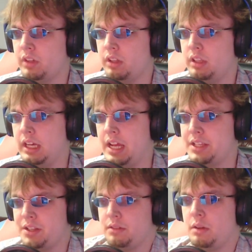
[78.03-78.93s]
Yeah,
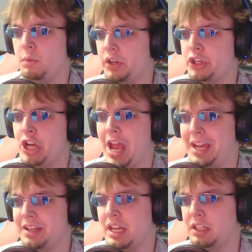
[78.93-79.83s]
so the one
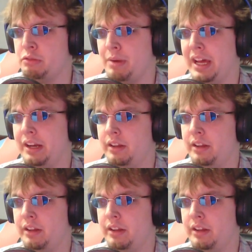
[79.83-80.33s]
shank, not too bad.